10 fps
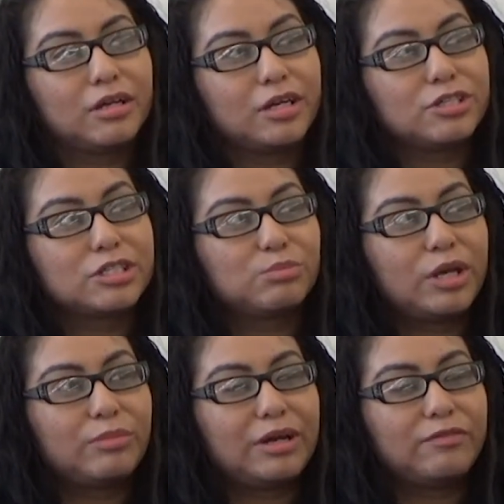it just
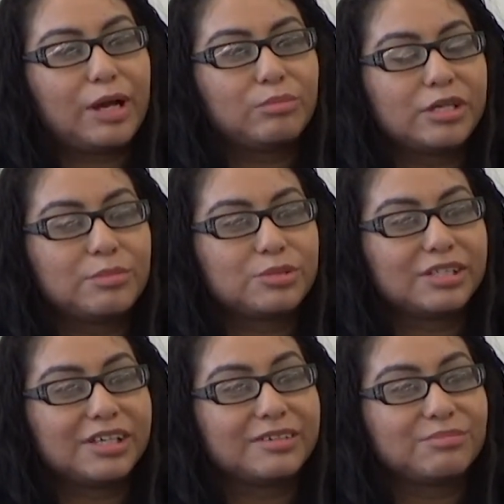made my family
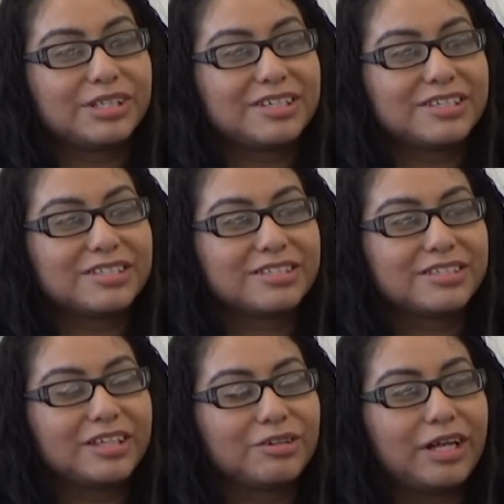upset because
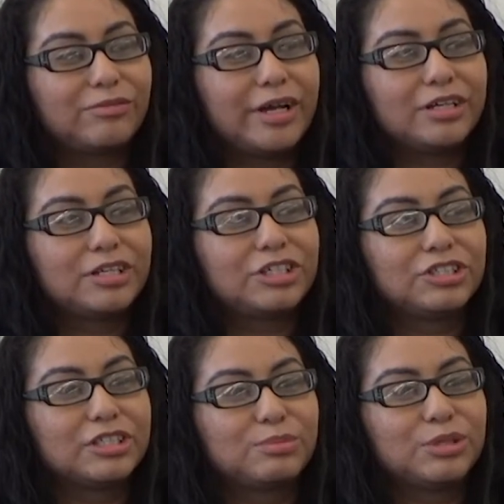they were like, why couldn't you
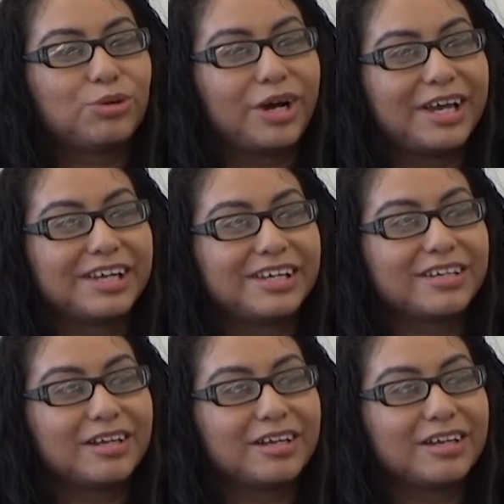just be quiet?